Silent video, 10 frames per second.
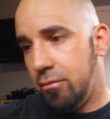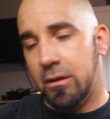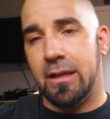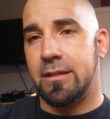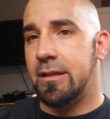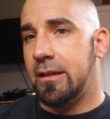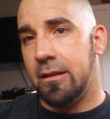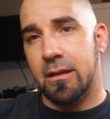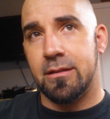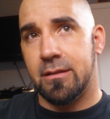placing,
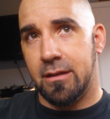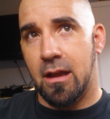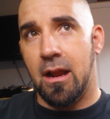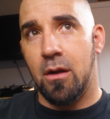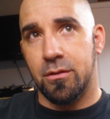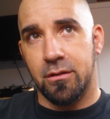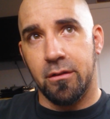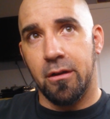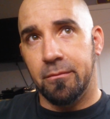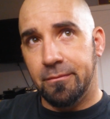and that's kind of how it's
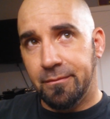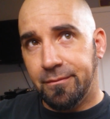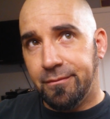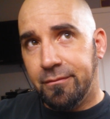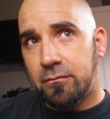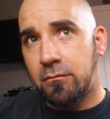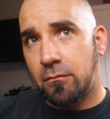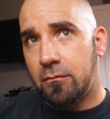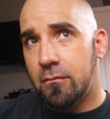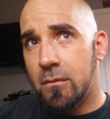going to go.
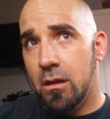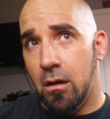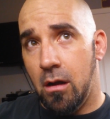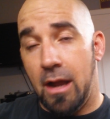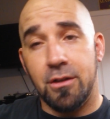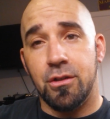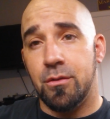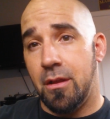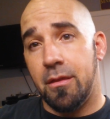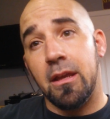I
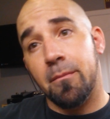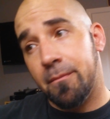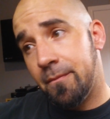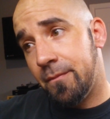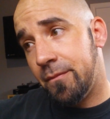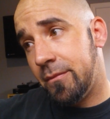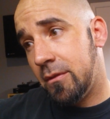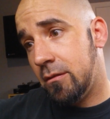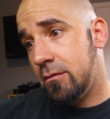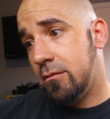choose the theme.
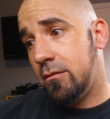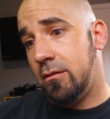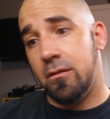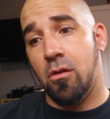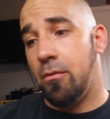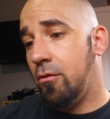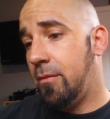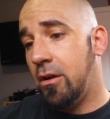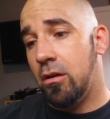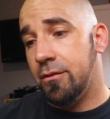They'll
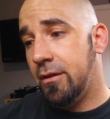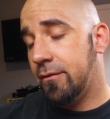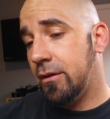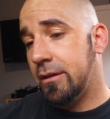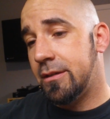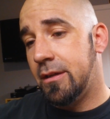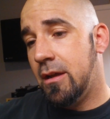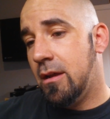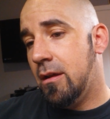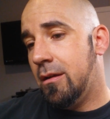be all different.
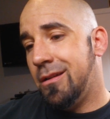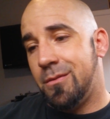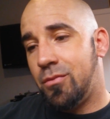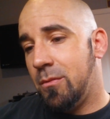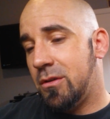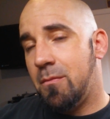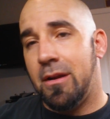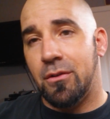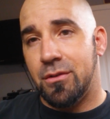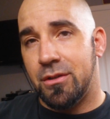It's pretty much
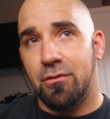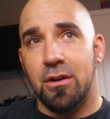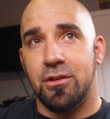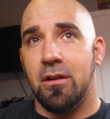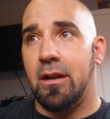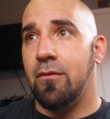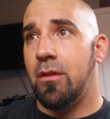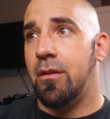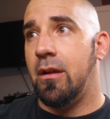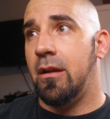maker's discretion on
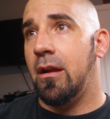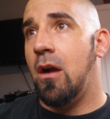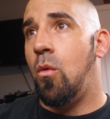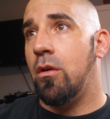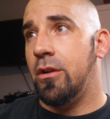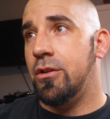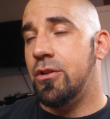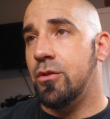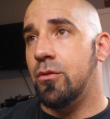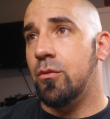everything. I want to
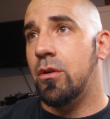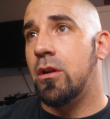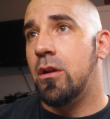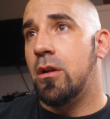do